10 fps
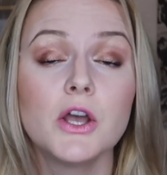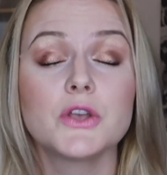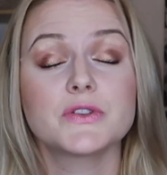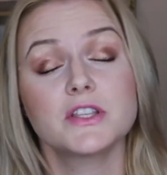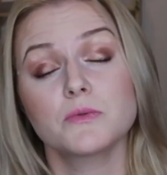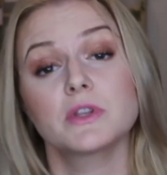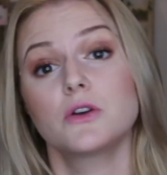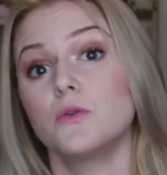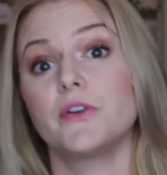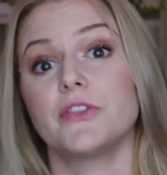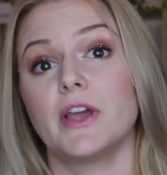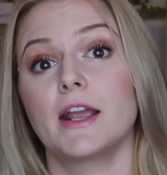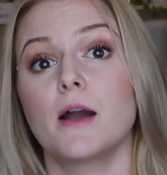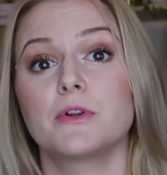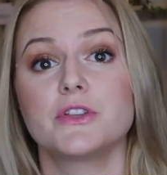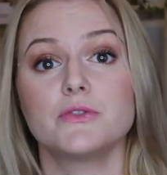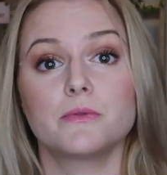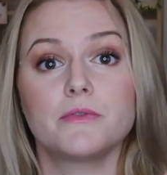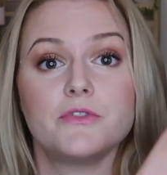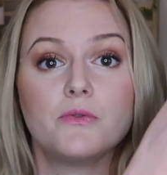So that's a really cool thing. I'm gonna do a
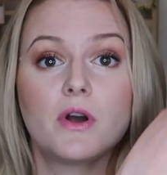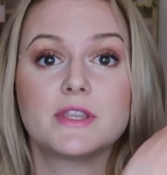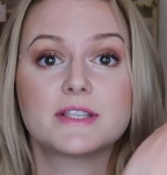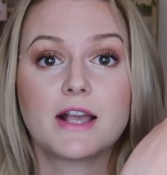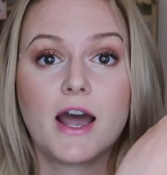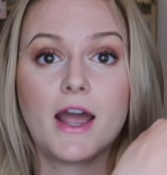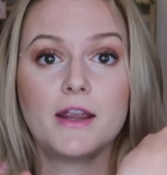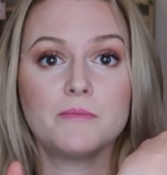review on this guy.